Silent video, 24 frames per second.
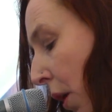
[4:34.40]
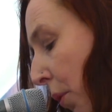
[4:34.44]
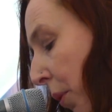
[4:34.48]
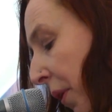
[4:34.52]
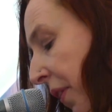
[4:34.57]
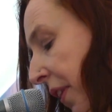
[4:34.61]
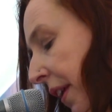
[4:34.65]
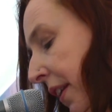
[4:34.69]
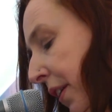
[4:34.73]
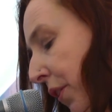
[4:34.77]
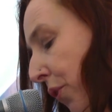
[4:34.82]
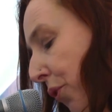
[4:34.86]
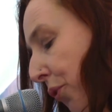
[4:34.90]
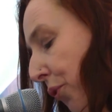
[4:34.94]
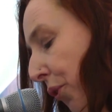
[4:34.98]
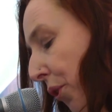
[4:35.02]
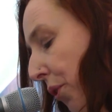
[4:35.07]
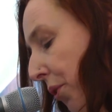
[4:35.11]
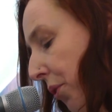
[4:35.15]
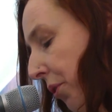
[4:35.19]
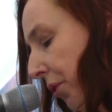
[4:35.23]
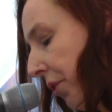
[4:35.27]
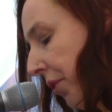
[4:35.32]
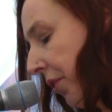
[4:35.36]
Within its
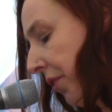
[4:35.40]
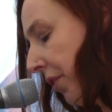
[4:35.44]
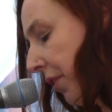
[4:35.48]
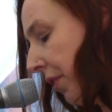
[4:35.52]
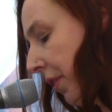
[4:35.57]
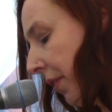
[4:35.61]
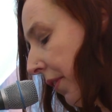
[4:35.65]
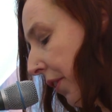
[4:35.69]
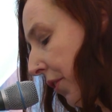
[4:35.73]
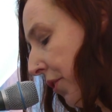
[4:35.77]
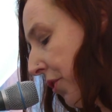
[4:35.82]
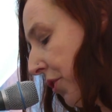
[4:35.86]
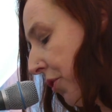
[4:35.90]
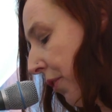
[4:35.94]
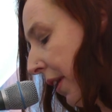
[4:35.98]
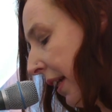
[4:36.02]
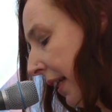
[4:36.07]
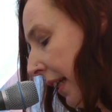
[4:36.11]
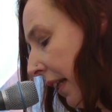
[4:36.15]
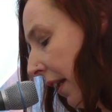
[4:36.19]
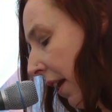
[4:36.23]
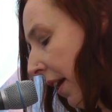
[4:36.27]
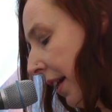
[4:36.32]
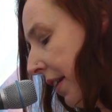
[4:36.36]
folds, the
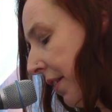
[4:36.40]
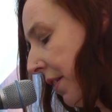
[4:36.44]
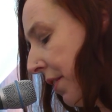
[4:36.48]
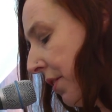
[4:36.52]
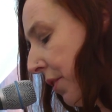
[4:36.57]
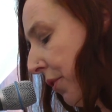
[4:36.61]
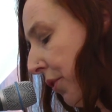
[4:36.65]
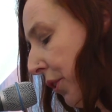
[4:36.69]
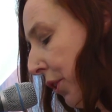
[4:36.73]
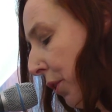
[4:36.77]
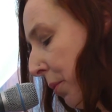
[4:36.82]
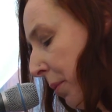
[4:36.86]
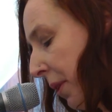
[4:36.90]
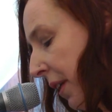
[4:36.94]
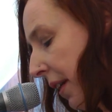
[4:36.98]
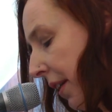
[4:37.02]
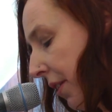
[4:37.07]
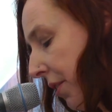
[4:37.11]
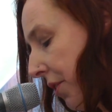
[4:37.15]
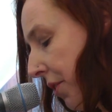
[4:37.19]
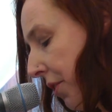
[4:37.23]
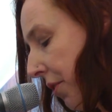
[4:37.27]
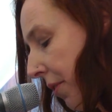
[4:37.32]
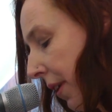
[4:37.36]
straight lines of human
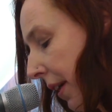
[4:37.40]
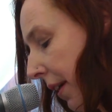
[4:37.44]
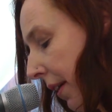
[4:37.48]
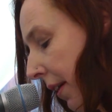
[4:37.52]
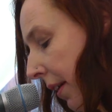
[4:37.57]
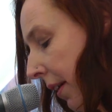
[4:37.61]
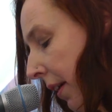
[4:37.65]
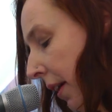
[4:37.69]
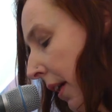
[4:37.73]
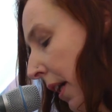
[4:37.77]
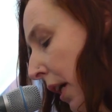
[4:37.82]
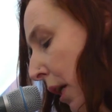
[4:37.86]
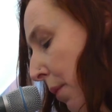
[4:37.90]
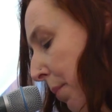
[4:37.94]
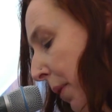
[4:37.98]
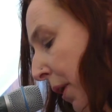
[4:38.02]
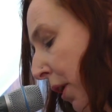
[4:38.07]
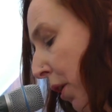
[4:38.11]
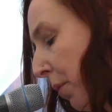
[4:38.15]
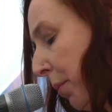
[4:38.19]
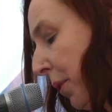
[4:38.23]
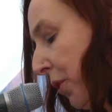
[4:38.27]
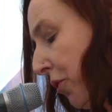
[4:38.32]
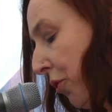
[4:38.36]
history
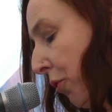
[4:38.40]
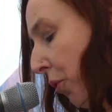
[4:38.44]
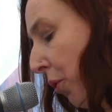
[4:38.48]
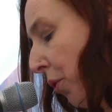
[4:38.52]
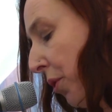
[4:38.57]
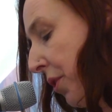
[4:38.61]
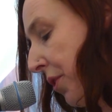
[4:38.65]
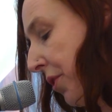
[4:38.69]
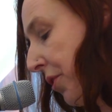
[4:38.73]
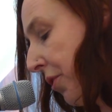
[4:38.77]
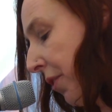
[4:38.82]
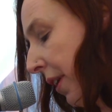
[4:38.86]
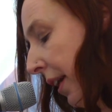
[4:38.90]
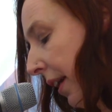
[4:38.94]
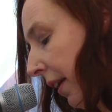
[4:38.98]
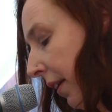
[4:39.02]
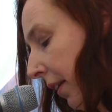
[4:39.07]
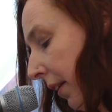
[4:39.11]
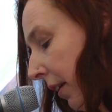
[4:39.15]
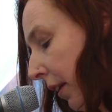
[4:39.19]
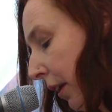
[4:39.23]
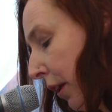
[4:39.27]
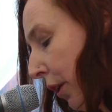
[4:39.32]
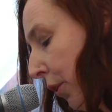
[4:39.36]
become a
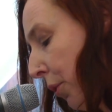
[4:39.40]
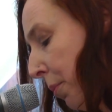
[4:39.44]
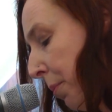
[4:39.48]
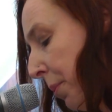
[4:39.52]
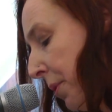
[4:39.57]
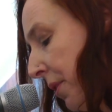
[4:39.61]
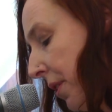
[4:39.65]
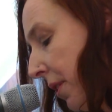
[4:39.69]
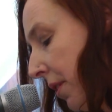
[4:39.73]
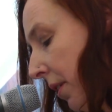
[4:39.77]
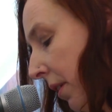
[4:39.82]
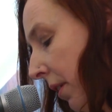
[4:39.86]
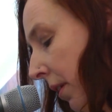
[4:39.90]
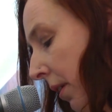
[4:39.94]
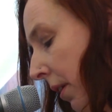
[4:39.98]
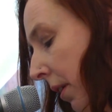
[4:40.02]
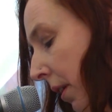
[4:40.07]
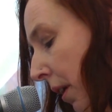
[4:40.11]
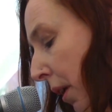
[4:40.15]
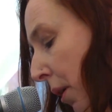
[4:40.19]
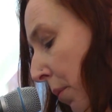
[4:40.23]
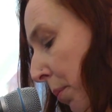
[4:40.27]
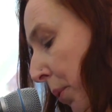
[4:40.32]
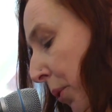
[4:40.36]
drawstring, looped,
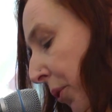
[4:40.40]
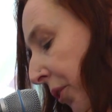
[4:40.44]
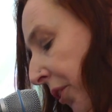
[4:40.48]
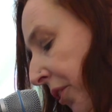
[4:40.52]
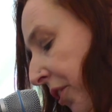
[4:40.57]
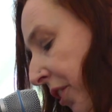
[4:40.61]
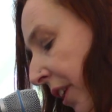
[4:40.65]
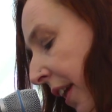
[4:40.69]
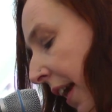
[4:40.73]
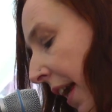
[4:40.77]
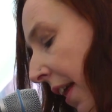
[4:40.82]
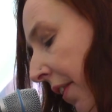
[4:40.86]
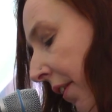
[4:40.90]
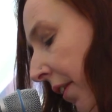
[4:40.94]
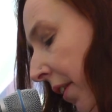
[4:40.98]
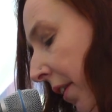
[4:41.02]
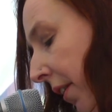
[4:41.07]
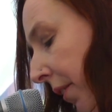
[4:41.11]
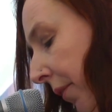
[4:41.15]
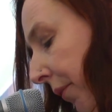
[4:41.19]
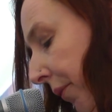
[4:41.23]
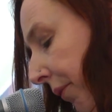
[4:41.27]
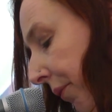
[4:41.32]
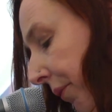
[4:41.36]
pulled
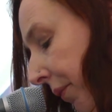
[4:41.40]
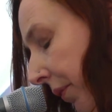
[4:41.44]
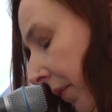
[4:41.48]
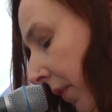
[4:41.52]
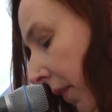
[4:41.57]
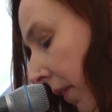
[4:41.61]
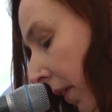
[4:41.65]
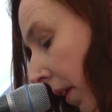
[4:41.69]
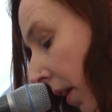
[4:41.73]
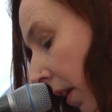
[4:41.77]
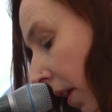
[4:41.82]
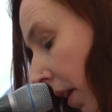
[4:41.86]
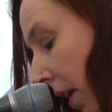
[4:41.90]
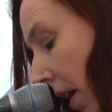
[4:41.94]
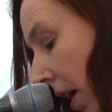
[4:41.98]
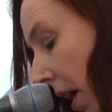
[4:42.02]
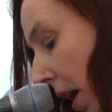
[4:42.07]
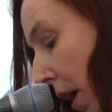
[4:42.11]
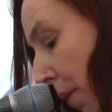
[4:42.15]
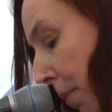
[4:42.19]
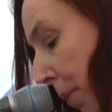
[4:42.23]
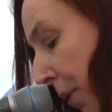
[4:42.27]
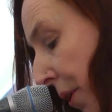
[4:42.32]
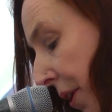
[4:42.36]
together,
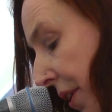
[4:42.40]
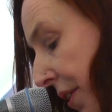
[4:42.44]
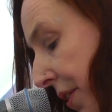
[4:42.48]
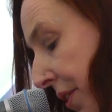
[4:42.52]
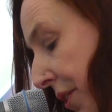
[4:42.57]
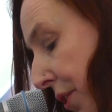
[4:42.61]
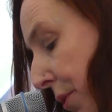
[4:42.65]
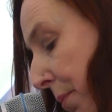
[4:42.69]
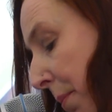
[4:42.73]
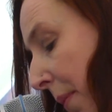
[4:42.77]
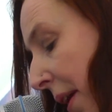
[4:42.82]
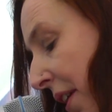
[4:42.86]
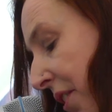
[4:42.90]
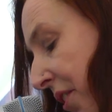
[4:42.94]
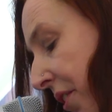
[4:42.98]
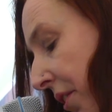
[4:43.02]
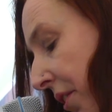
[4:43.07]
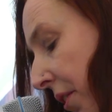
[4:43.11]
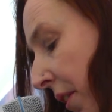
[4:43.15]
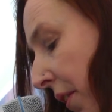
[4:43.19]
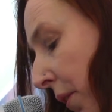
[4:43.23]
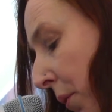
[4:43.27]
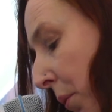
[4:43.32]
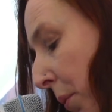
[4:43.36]
a purse to
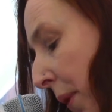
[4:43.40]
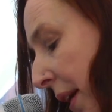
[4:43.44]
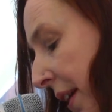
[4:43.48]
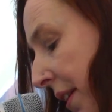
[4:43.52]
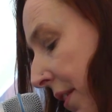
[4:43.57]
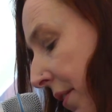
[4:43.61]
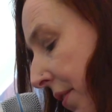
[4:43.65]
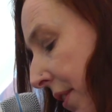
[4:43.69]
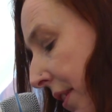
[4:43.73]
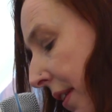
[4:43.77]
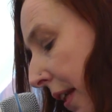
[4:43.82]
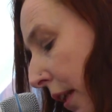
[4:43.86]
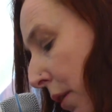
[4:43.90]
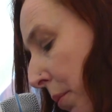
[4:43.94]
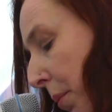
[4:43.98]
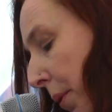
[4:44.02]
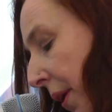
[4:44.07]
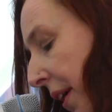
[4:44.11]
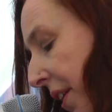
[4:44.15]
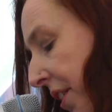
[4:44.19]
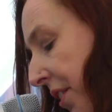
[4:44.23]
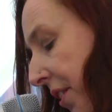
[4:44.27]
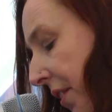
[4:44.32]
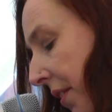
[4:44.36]
measure the weight of
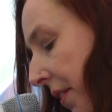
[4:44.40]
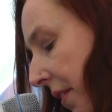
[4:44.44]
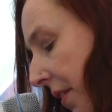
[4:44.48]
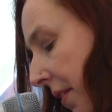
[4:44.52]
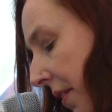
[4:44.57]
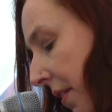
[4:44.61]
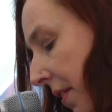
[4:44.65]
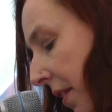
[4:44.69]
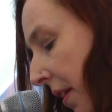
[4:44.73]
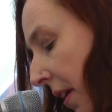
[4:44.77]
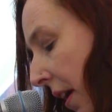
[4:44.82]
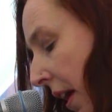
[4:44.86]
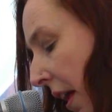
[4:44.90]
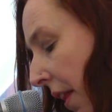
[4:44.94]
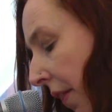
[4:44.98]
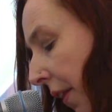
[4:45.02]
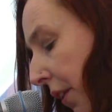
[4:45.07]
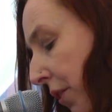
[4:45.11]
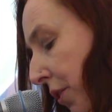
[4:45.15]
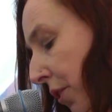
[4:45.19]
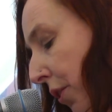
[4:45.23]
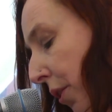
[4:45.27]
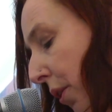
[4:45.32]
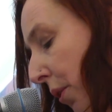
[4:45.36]
celebrations,
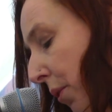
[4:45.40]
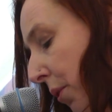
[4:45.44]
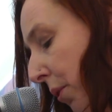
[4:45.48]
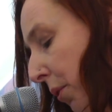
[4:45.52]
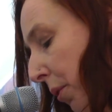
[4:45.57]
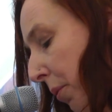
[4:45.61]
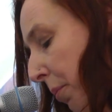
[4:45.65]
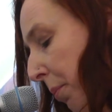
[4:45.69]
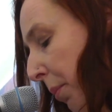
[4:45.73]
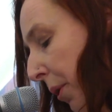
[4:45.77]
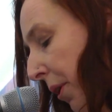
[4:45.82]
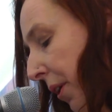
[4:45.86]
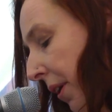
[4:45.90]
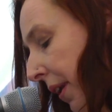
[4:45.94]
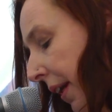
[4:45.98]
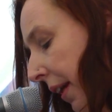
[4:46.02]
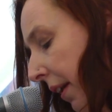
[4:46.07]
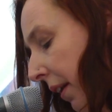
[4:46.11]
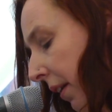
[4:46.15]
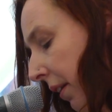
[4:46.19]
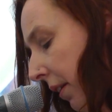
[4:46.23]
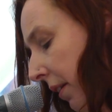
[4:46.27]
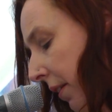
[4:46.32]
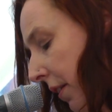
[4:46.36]
a toll
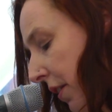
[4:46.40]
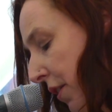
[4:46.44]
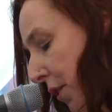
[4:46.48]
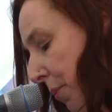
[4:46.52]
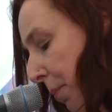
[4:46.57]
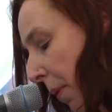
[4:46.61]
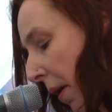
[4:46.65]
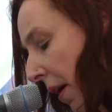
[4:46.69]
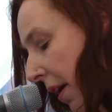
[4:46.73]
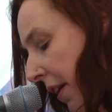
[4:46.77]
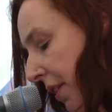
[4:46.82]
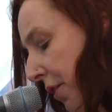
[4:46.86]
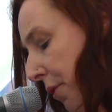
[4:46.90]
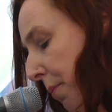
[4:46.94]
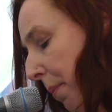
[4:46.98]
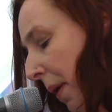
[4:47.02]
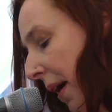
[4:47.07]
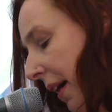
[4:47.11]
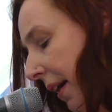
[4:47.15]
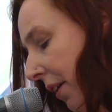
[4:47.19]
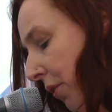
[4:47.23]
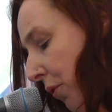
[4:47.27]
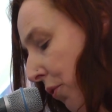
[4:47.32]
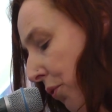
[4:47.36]
burning, sparked
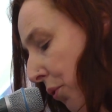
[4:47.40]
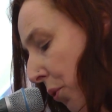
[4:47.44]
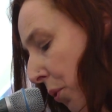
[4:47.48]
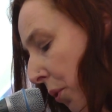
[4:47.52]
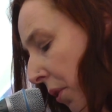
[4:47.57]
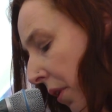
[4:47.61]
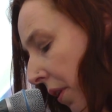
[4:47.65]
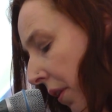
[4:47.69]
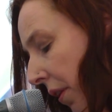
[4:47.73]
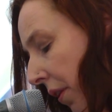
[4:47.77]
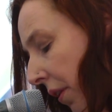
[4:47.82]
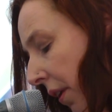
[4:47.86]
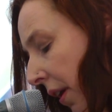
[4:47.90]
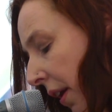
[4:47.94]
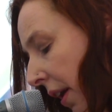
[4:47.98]
back and forth,